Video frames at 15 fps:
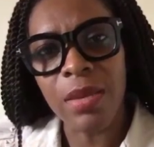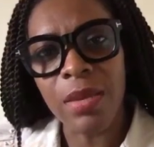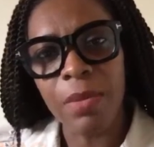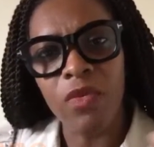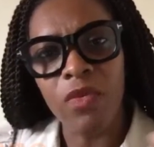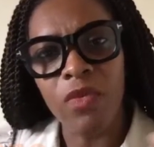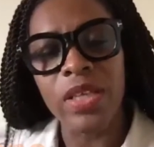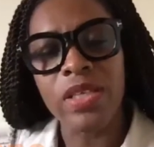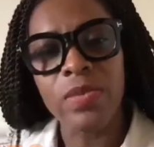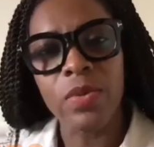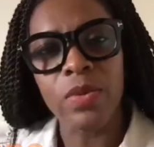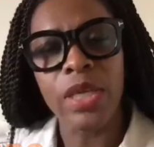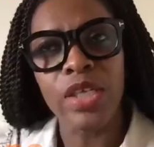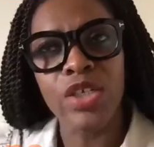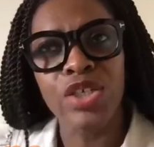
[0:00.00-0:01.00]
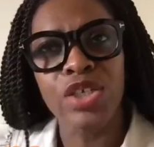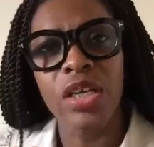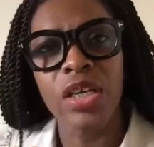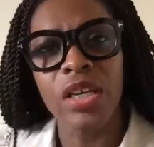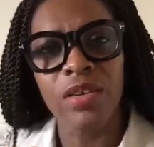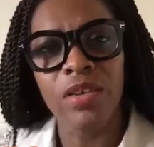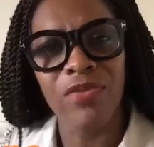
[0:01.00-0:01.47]
of
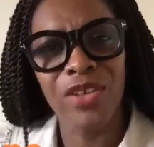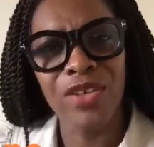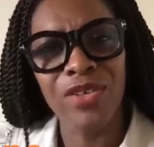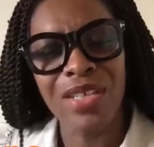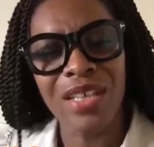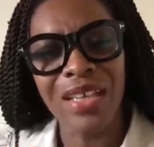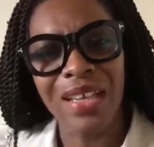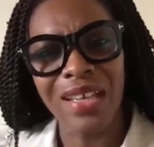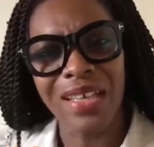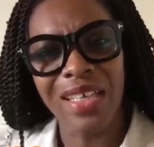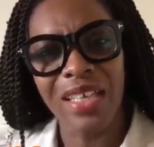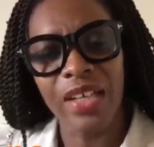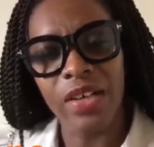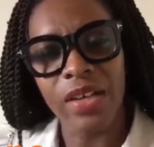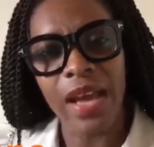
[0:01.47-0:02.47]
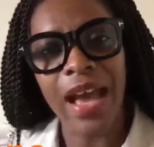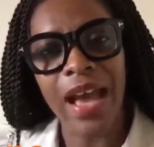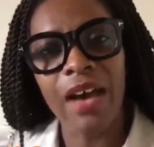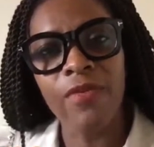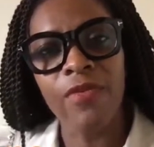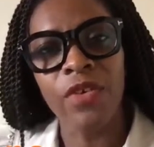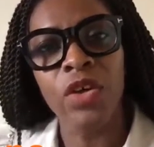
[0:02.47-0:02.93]
Winspiration, it feels like a year and a
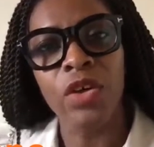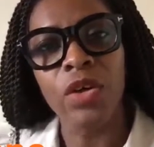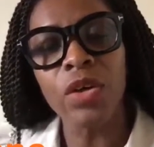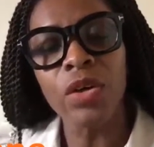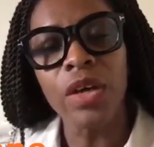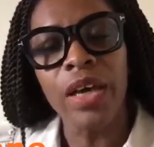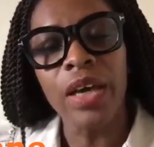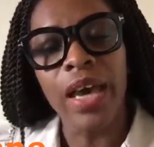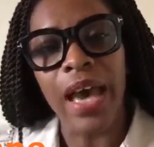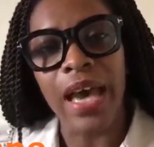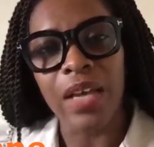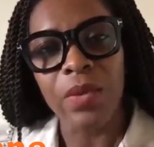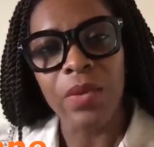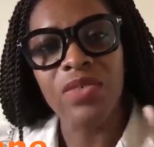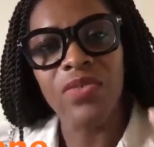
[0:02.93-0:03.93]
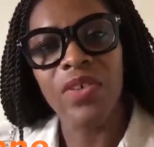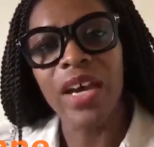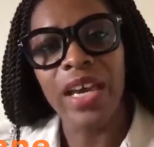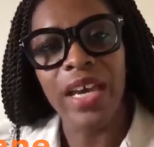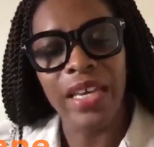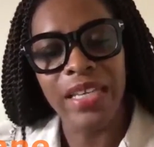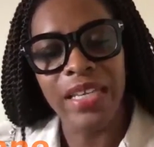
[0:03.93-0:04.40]
half ago, and it was via
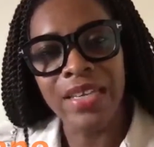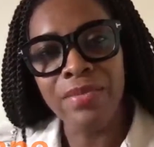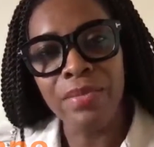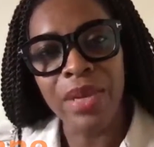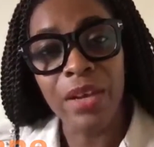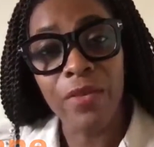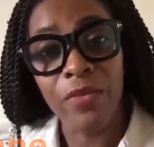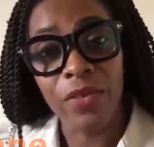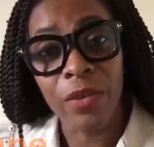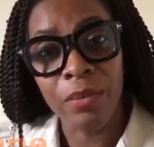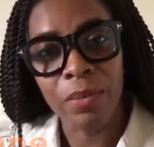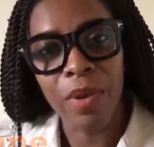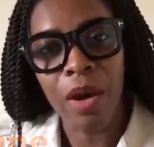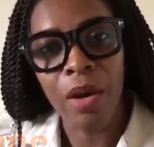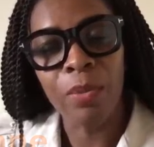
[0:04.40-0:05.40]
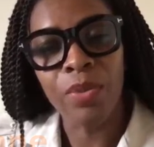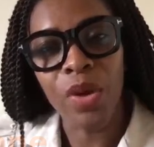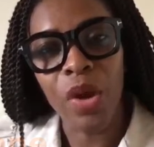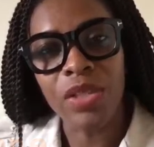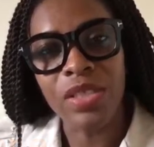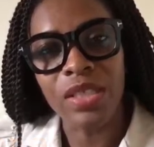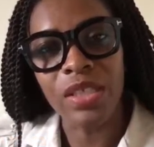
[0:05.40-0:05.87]
an email from Bob
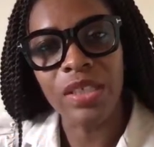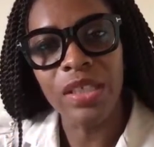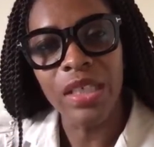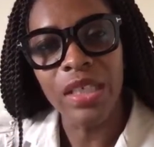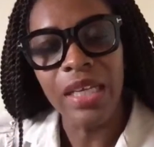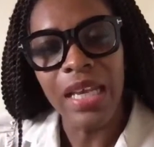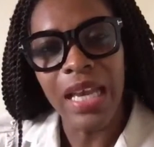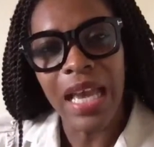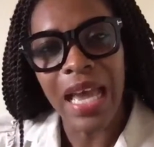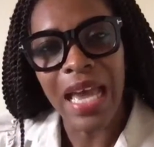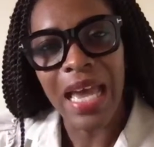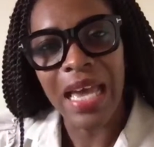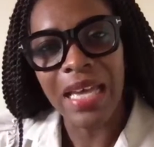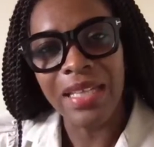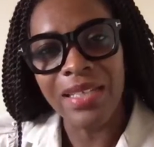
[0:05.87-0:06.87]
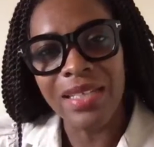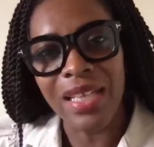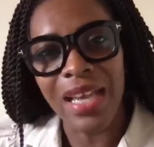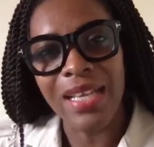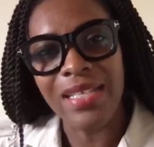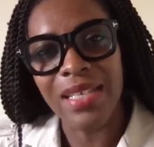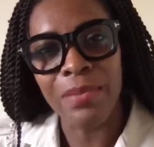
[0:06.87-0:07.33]
Proctor. And
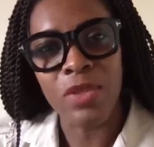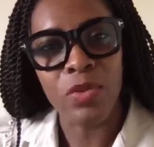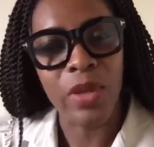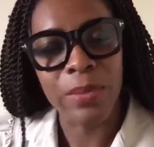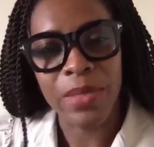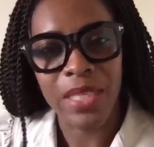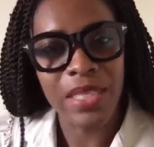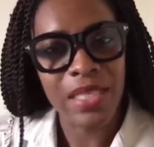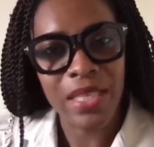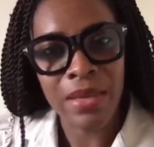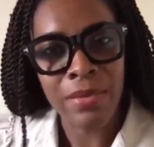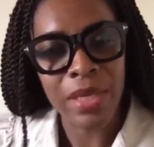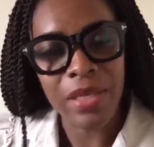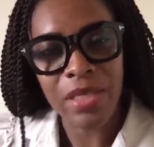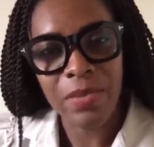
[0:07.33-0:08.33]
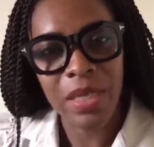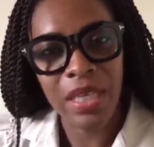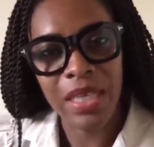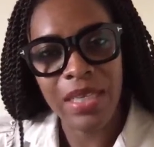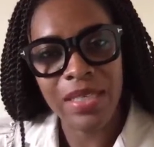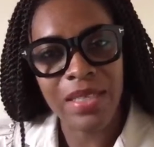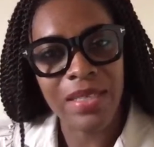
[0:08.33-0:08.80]
I subscribe to his emails
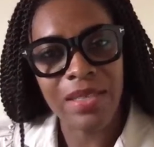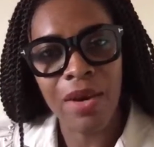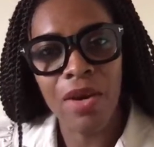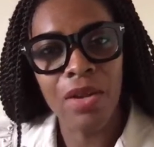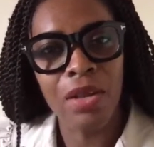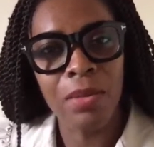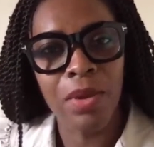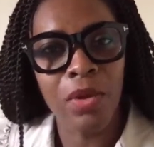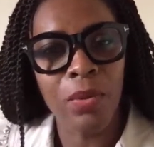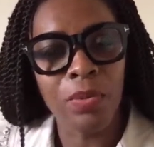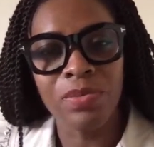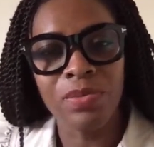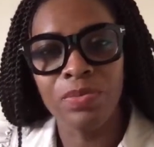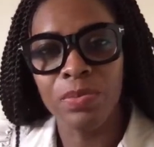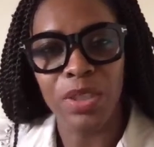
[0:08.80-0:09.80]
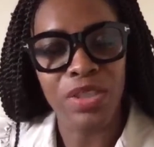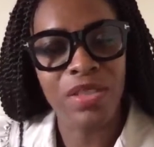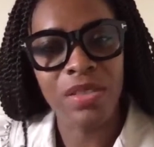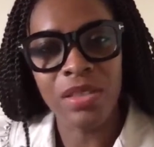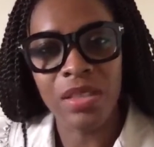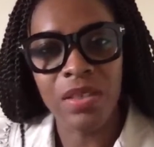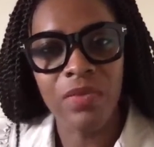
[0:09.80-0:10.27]
because it's all about
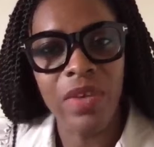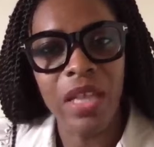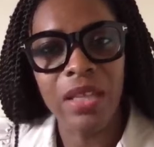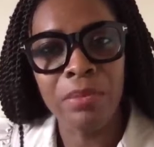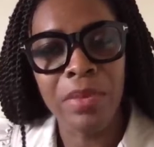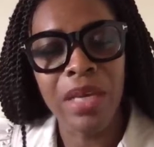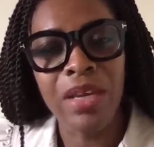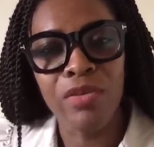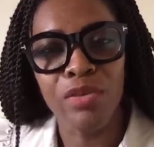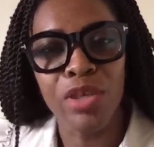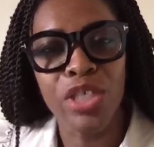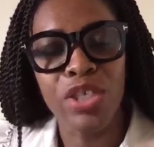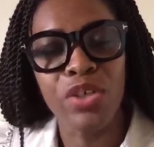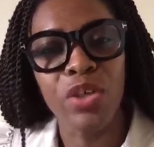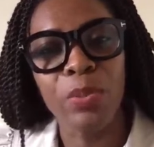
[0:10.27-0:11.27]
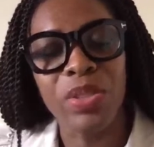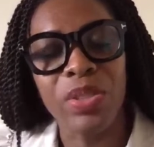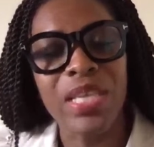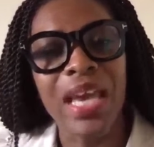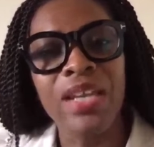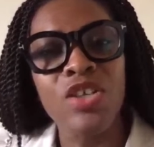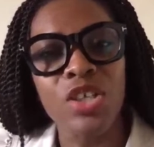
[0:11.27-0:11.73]
personal development, reaching your
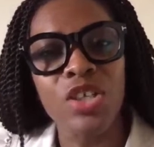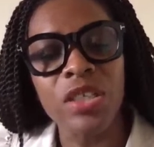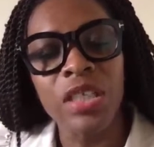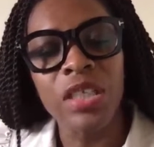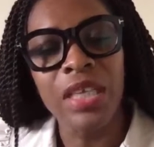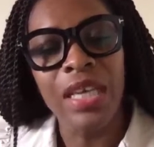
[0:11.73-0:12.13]
potential.